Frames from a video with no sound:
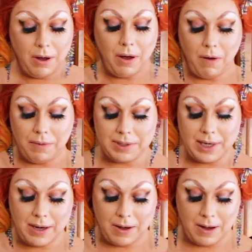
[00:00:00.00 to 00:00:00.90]

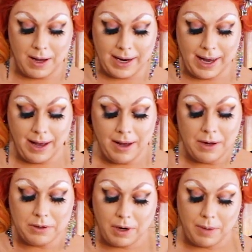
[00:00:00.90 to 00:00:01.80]
obviously earlier.
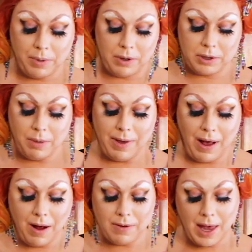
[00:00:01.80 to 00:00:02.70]
So I'm going to put some of
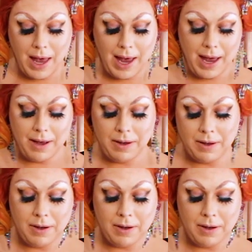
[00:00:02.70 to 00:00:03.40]
that on there,